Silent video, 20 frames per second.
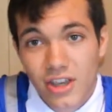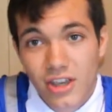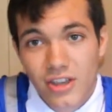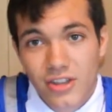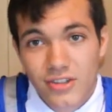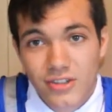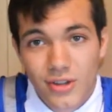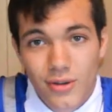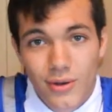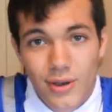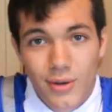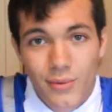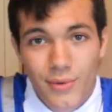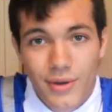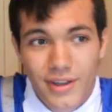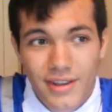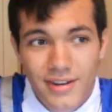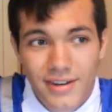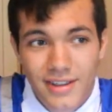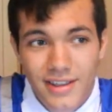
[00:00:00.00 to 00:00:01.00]
So I
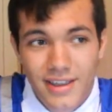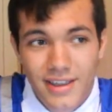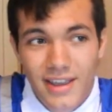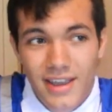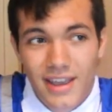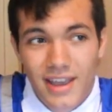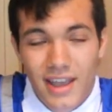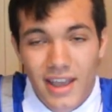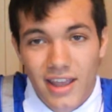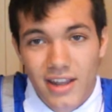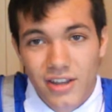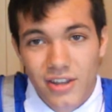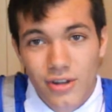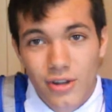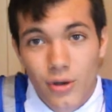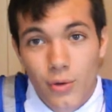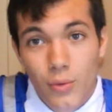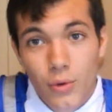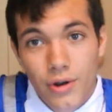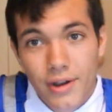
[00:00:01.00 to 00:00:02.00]
went, and,
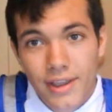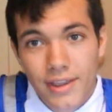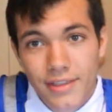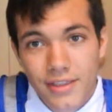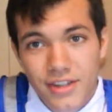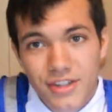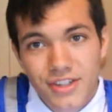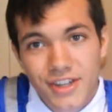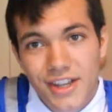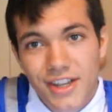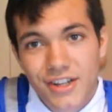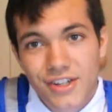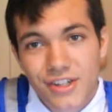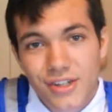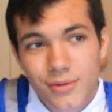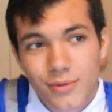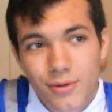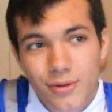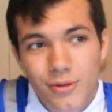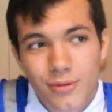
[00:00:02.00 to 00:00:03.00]
we're in the changing
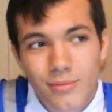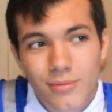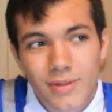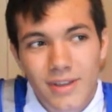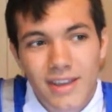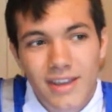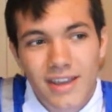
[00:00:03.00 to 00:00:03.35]
room.